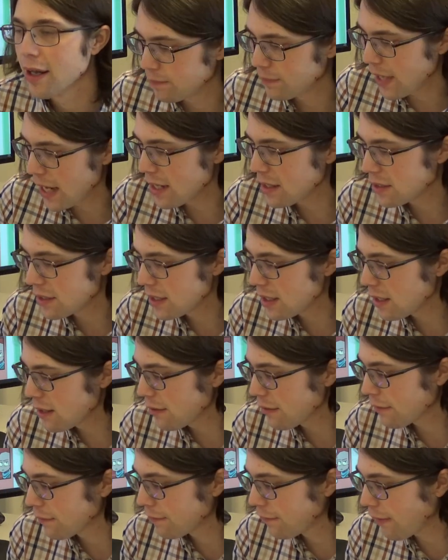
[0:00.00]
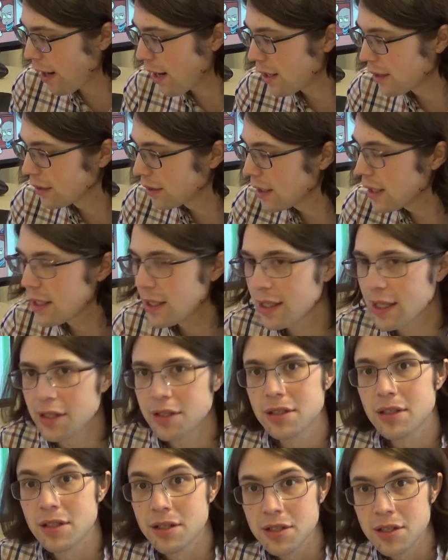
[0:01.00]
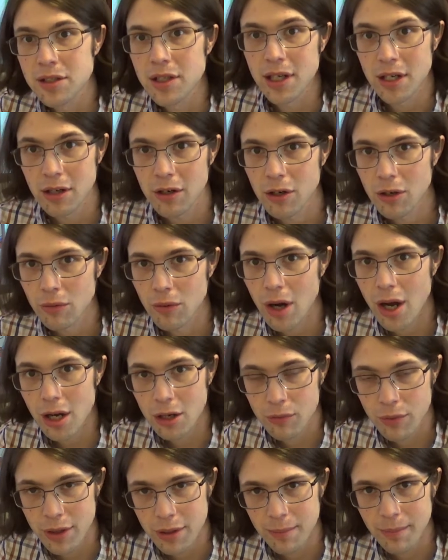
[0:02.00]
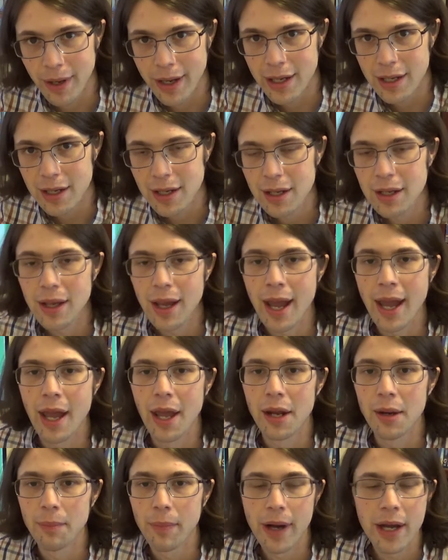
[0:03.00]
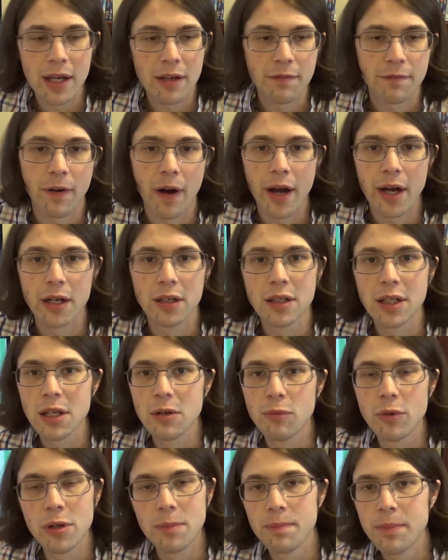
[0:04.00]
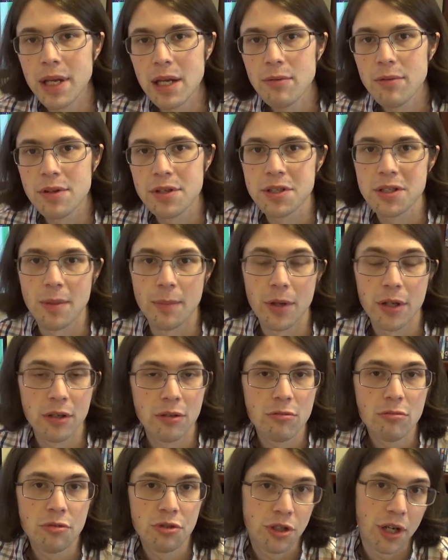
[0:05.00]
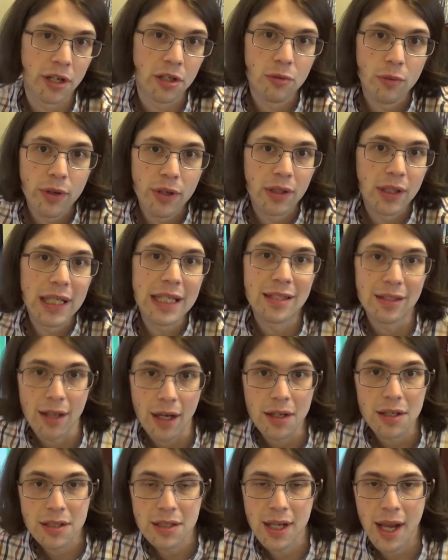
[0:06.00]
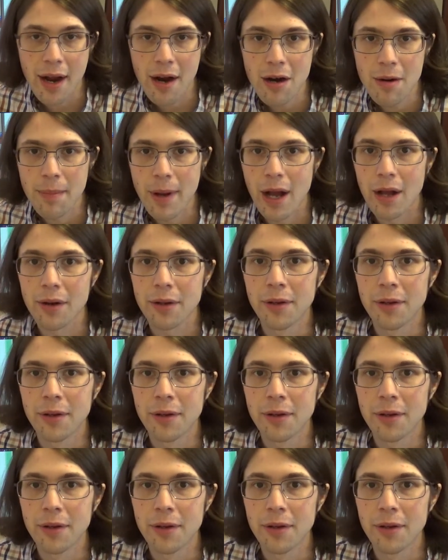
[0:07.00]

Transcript: Daisy finally gets to sling her rock with Mike, and Mike finally would be with someone who genuinely does care about